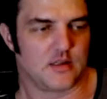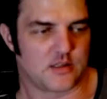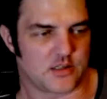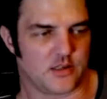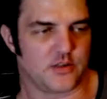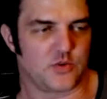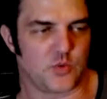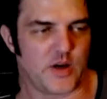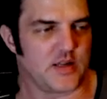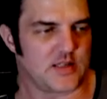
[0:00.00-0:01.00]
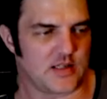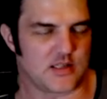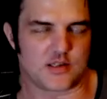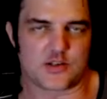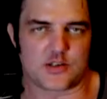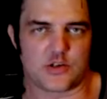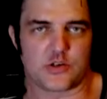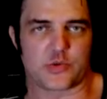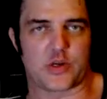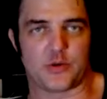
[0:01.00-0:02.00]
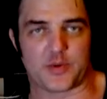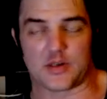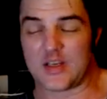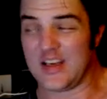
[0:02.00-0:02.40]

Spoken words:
start doing wine tastings as soon as we open.